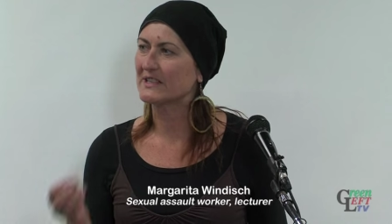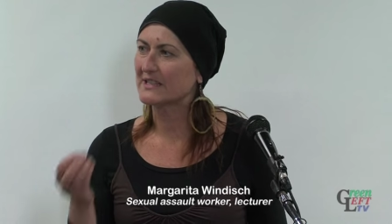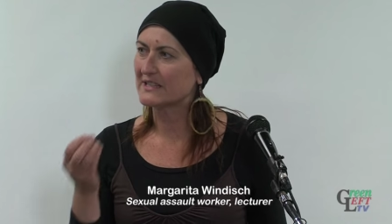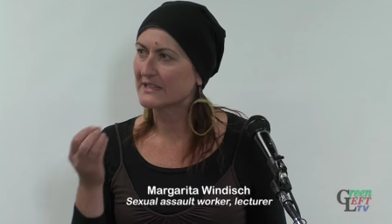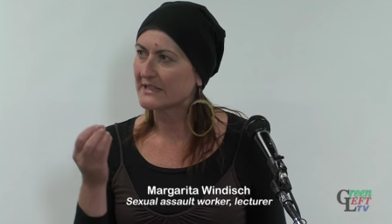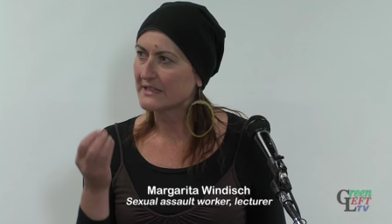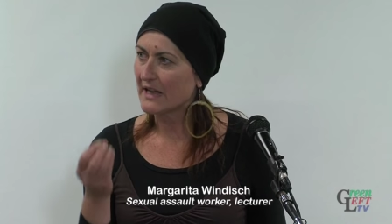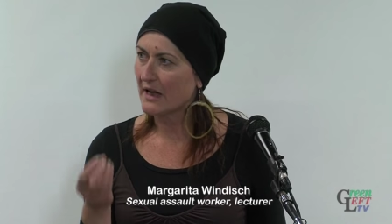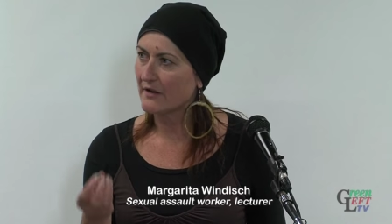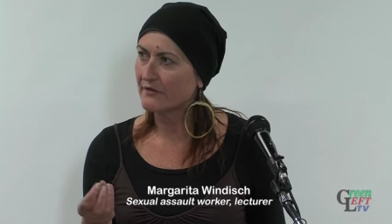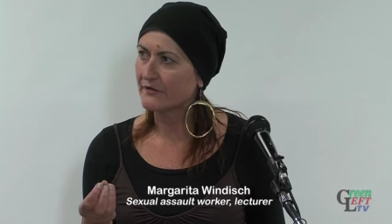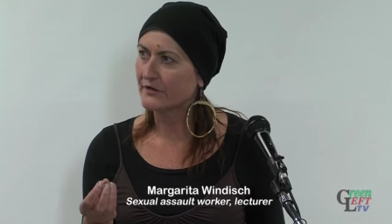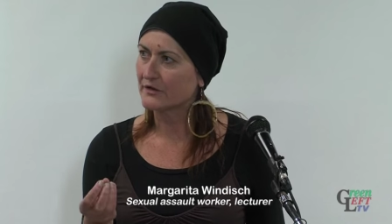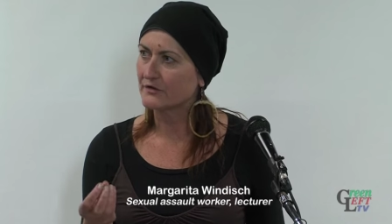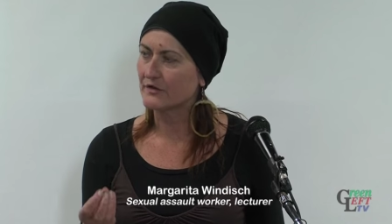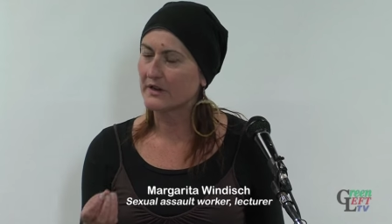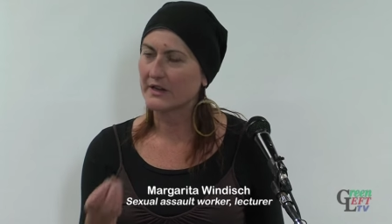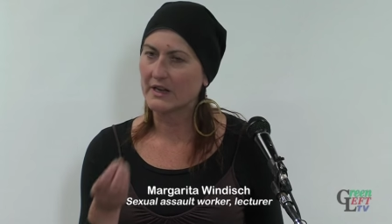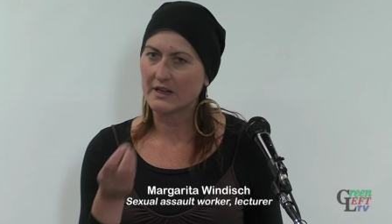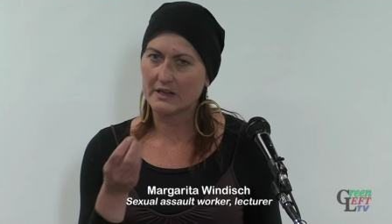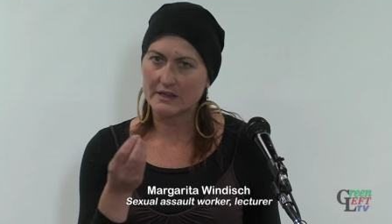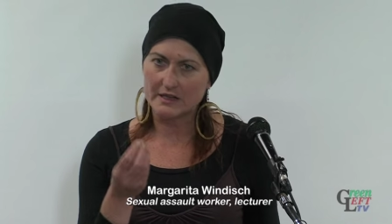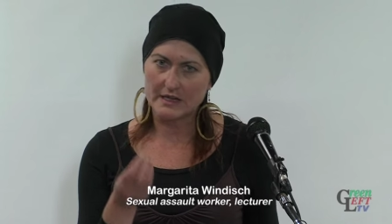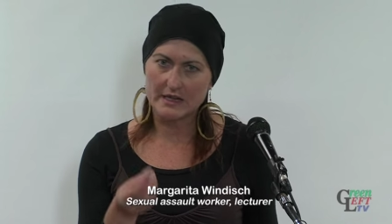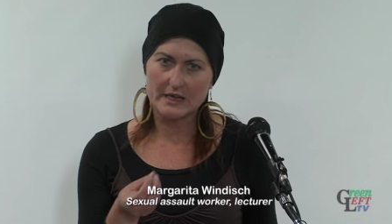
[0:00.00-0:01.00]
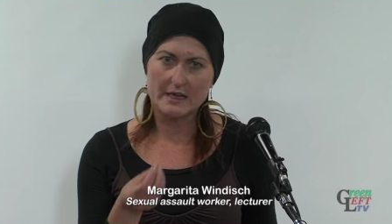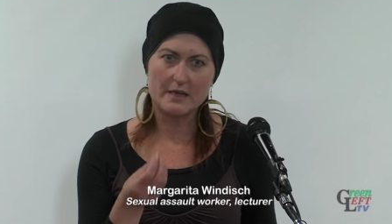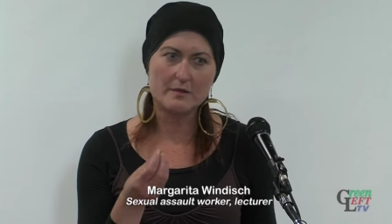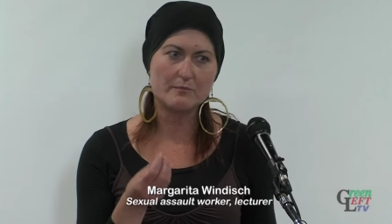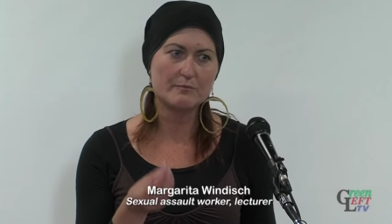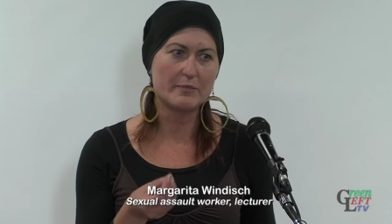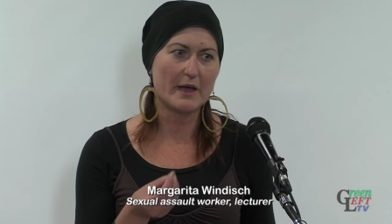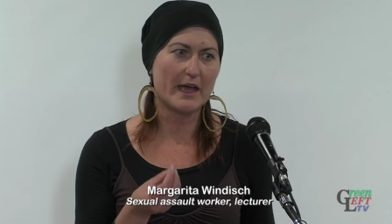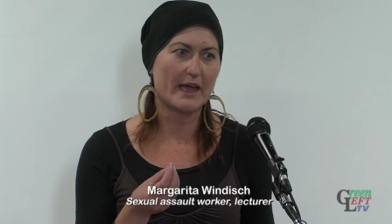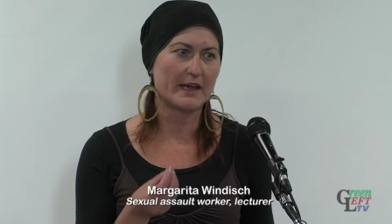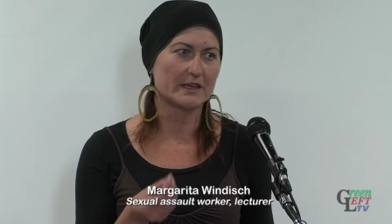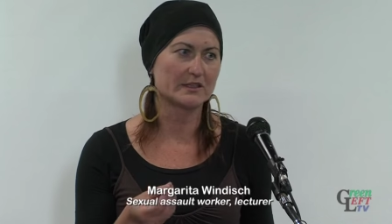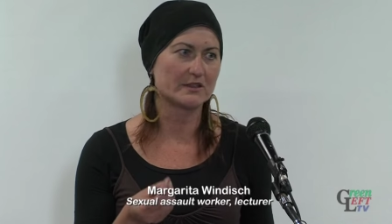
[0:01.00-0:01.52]
the suffering and the
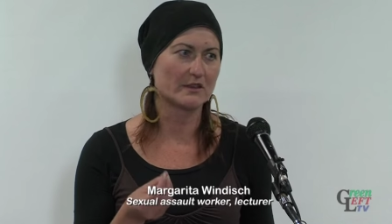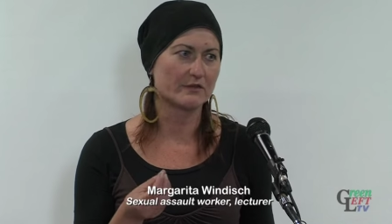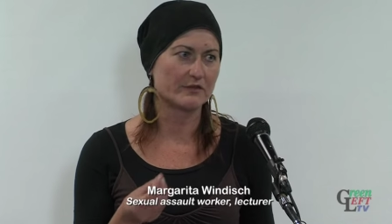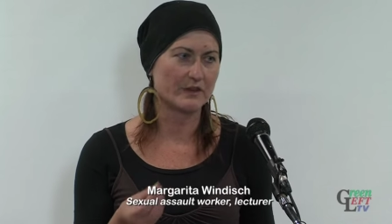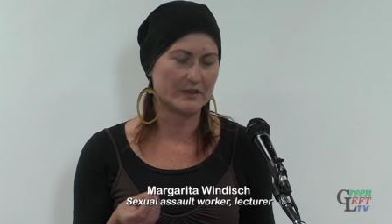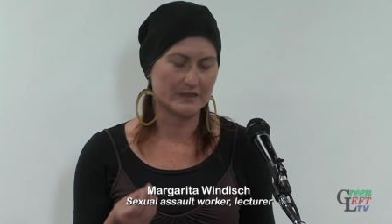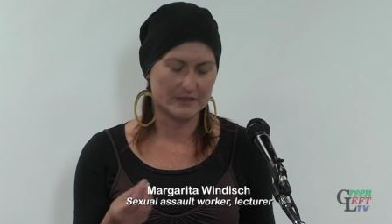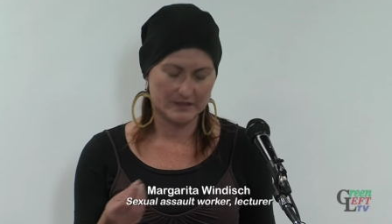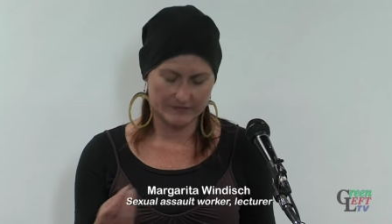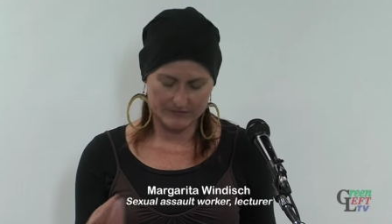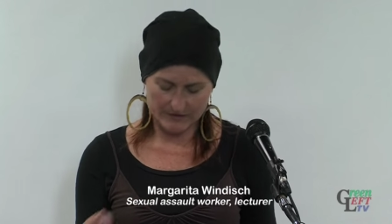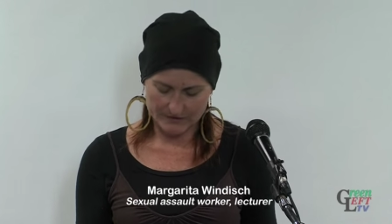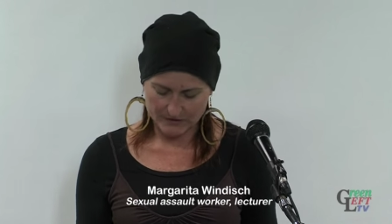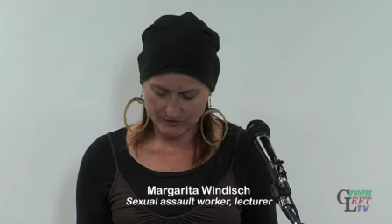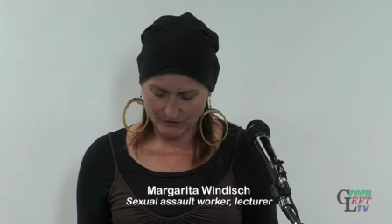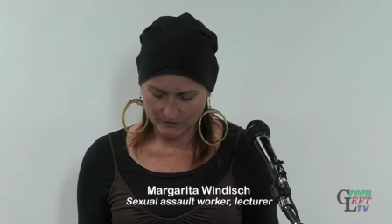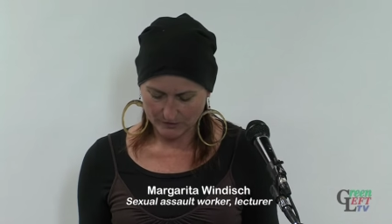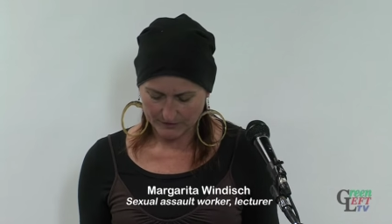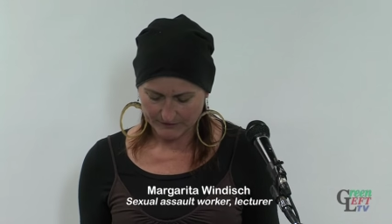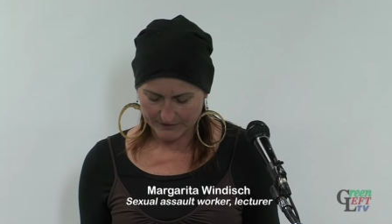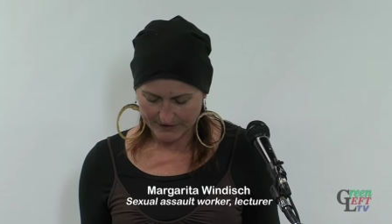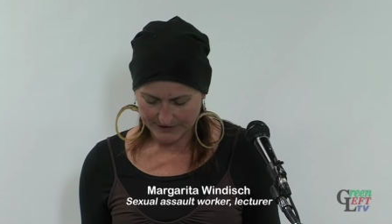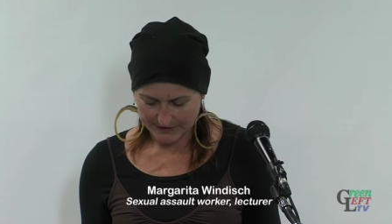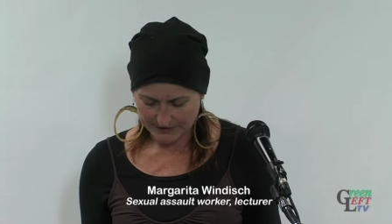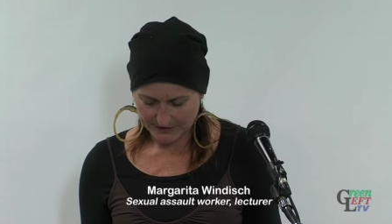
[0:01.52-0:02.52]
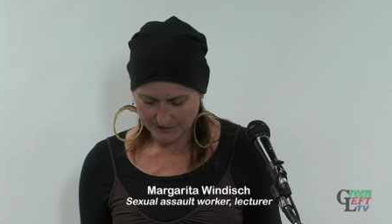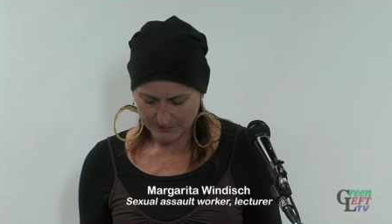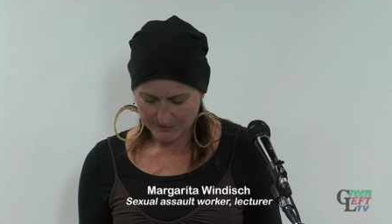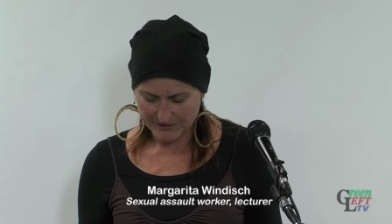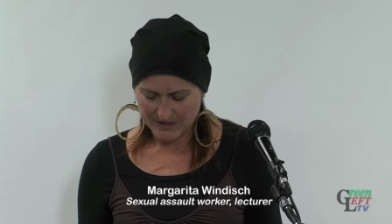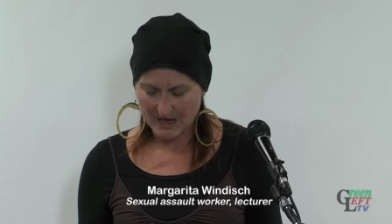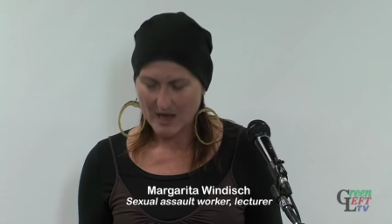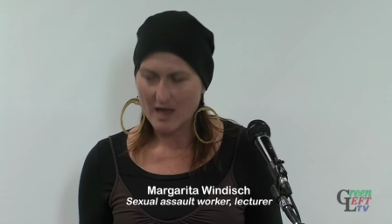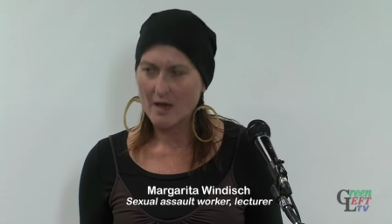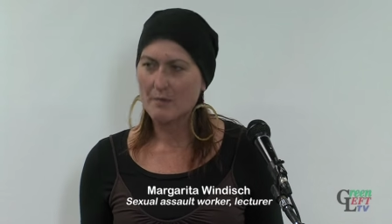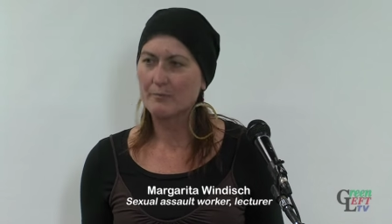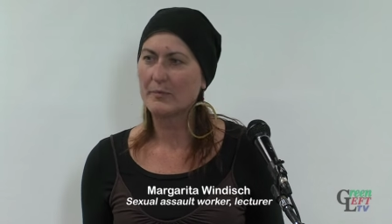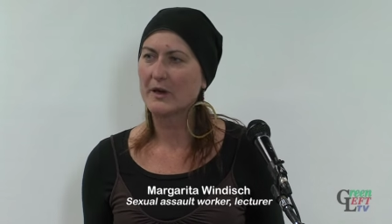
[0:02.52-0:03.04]
impact of individual victims,
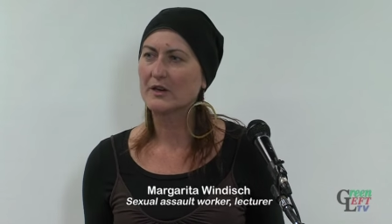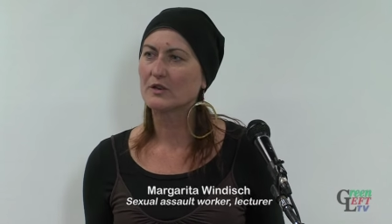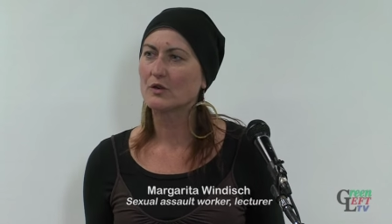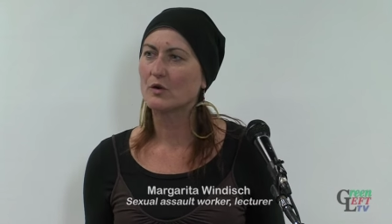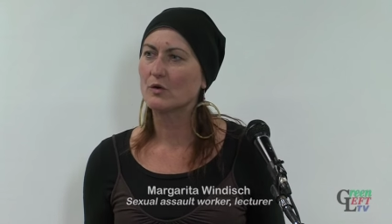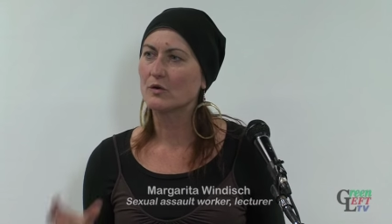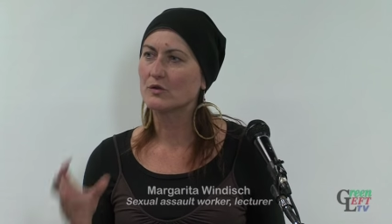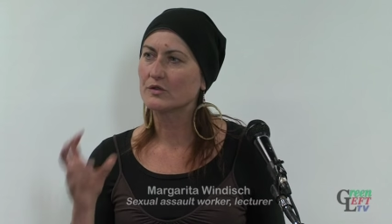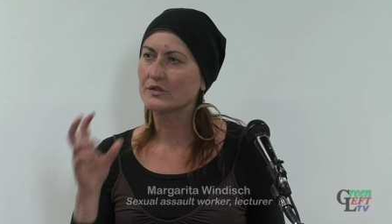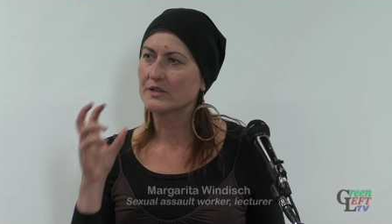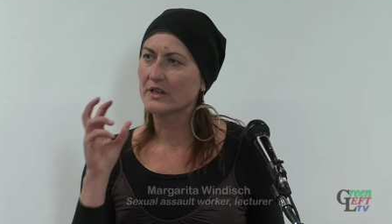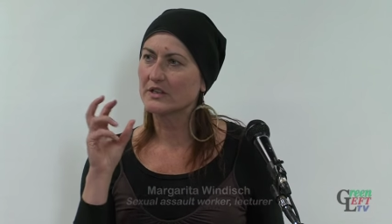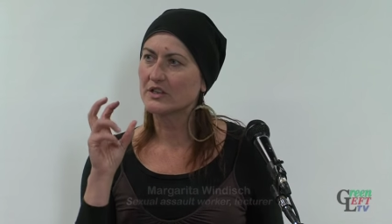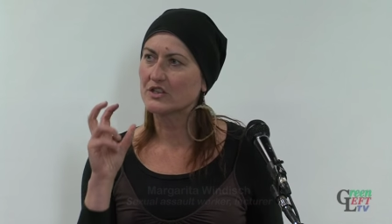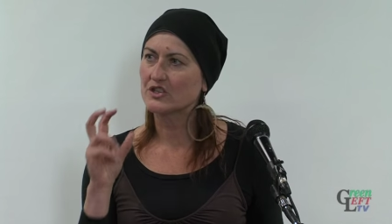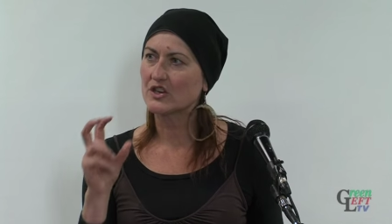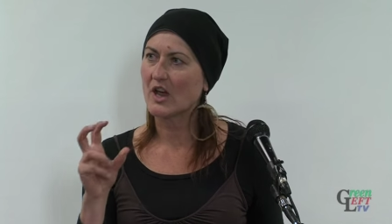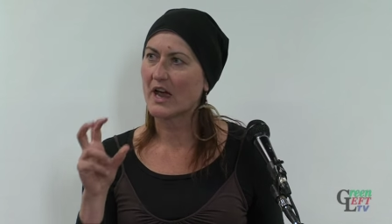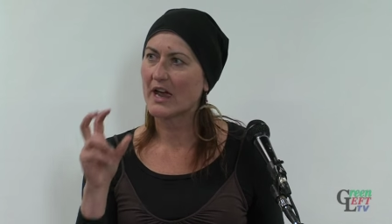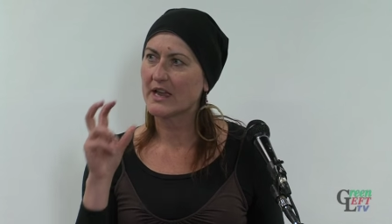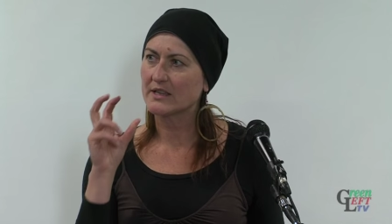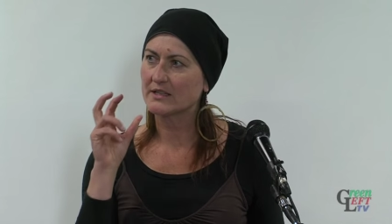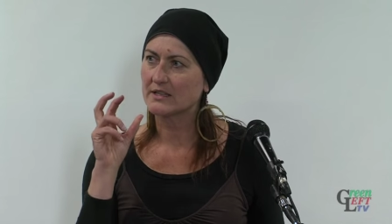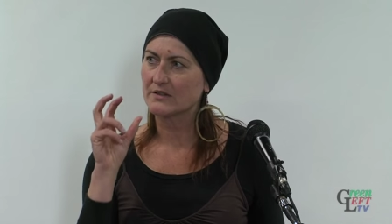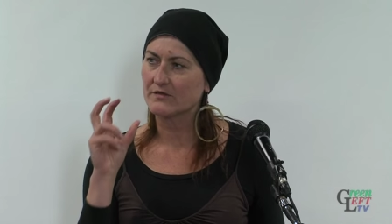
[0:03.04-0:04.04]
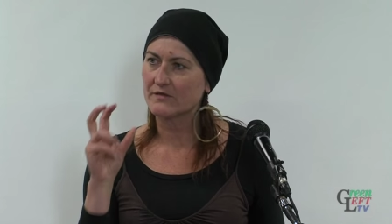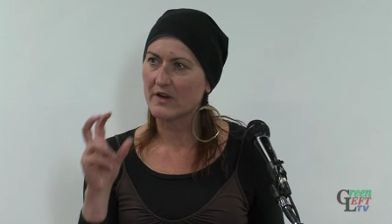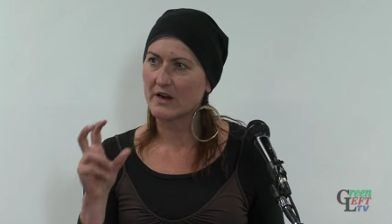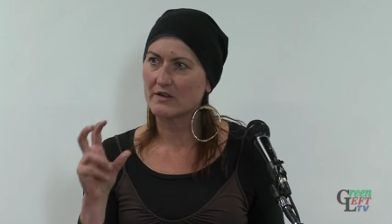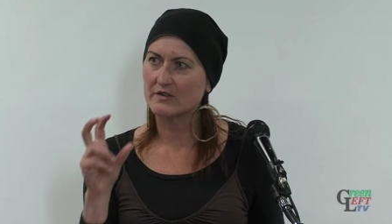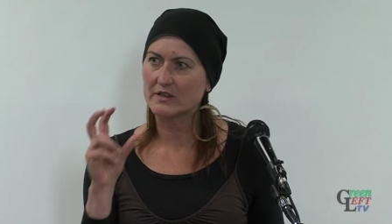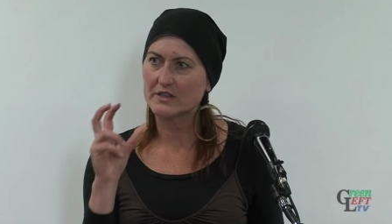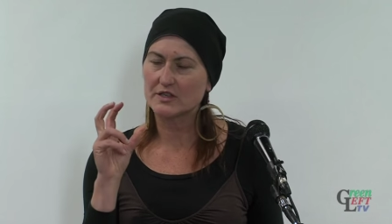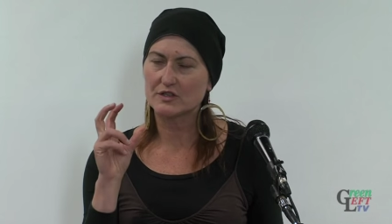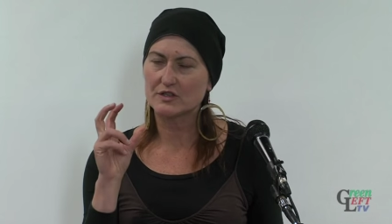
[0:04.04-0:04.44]
but also it shines a very